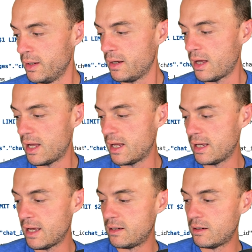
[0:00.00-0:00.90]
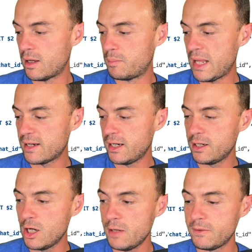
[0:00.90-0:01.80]
And Black Kite
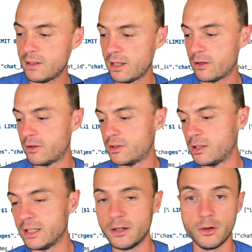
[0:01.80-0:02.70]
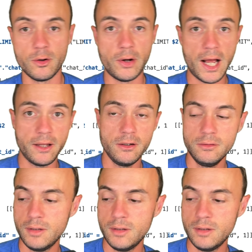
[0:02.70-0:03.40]
Coffee, they are in Toledo, Ohio,